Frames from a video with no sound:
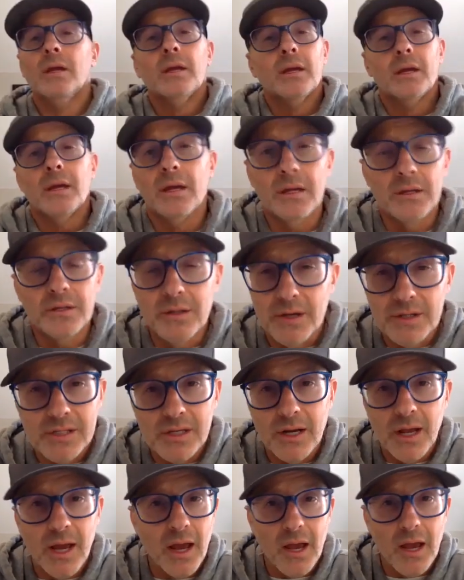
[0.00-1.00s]
it
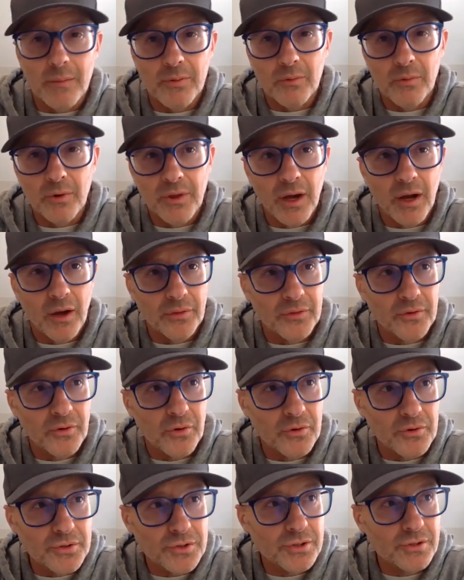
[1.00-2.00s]
doesn't happen without
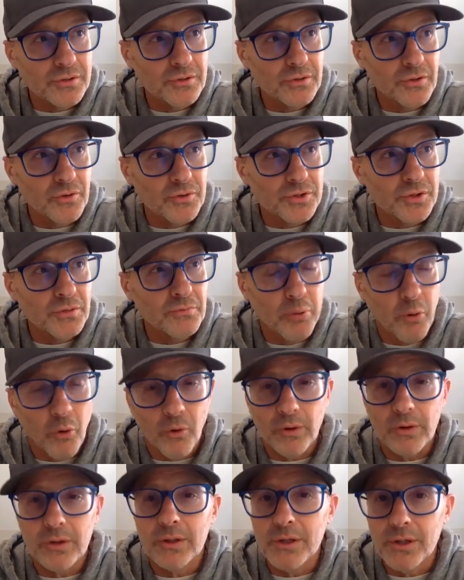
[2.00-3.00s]
those
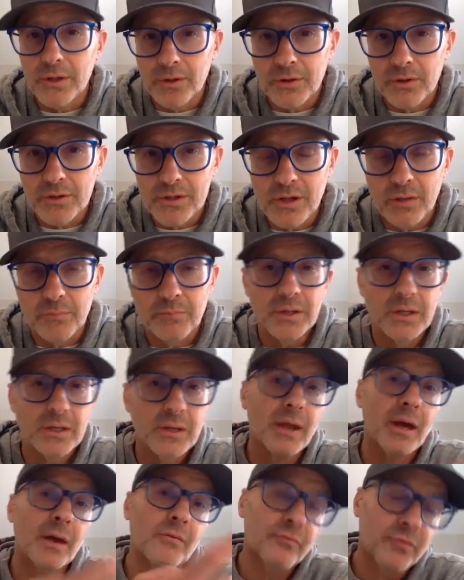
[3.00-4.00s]
important years that
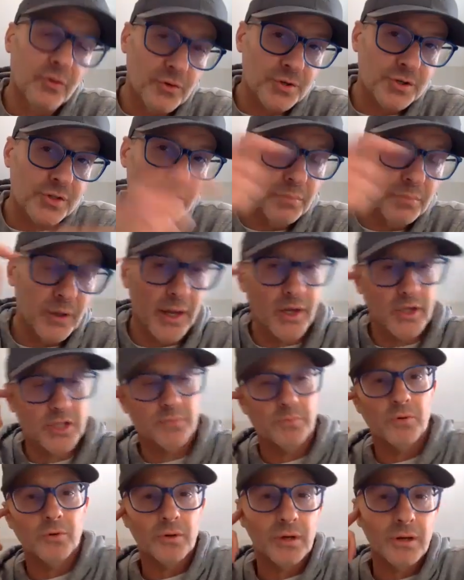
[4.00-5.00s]
began first in
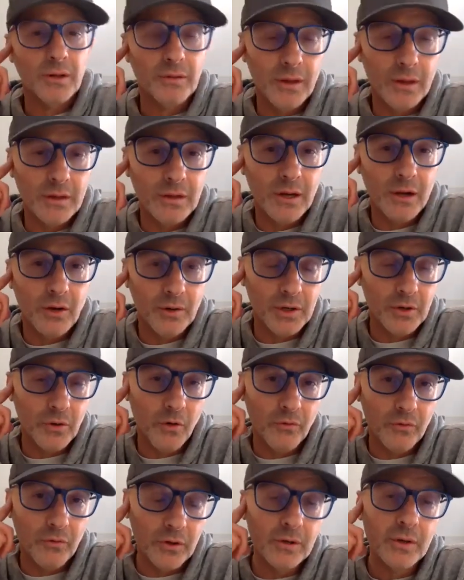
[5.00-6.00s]
Blacksburg and then carried
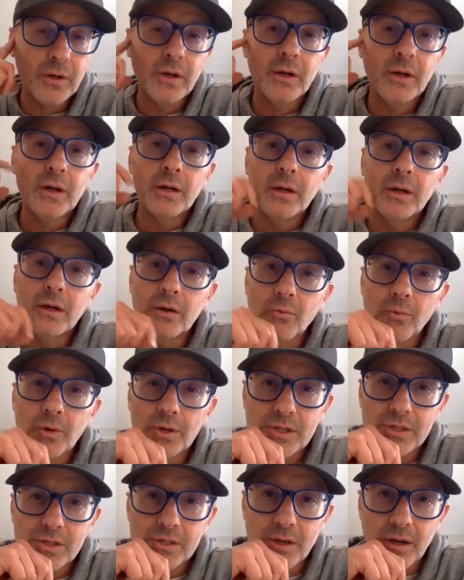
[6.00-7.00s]
over into
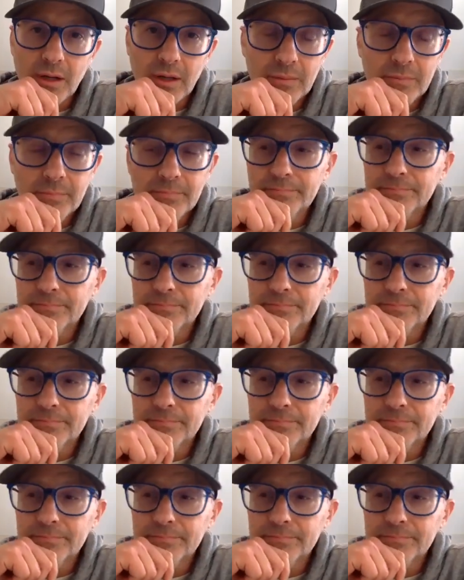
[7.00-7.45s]
Winston-Salem.